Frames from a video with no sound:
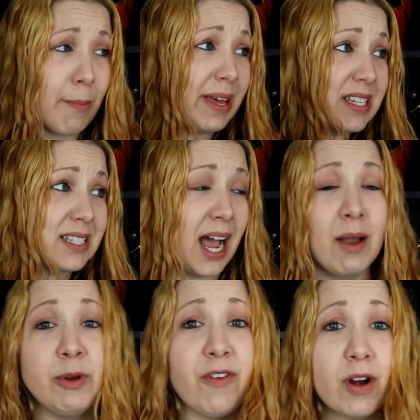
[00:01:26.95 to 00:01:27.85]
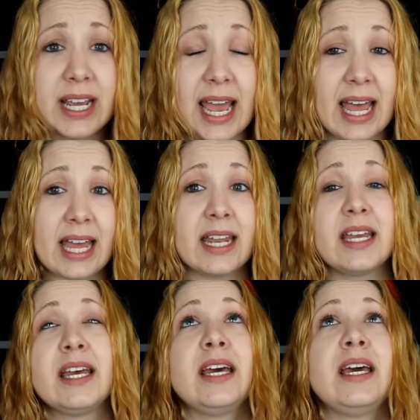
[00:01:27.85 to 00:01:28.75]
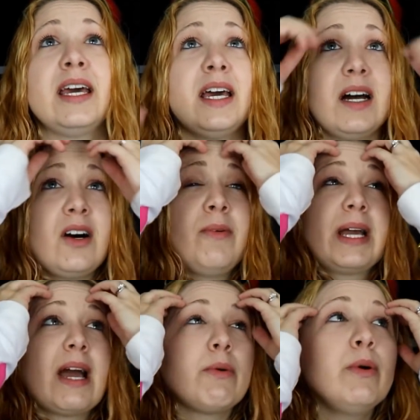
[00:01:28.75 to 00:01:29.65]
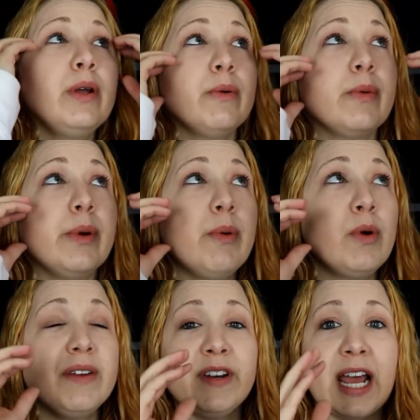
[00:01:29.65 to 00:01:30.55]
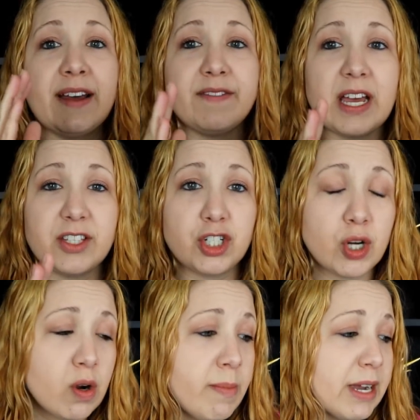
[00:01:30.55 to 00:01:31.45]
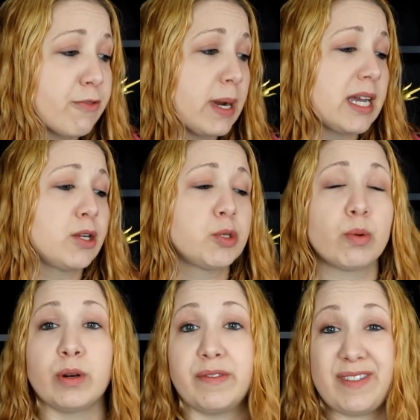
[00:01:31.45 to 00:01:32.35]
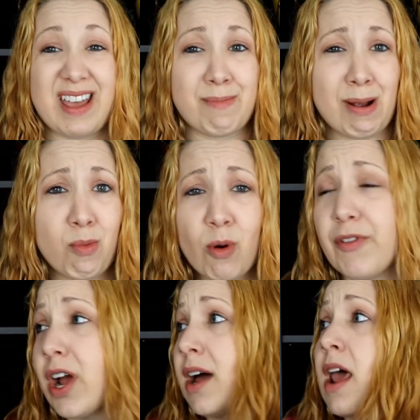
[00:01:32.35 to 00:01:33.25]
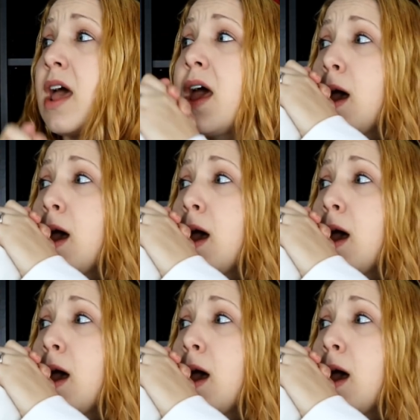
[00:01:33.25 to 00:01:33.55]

by the time we've already had, oh my god, we won't, we won't even have had the show come back from hiatus, we won't even have Power Morphicon,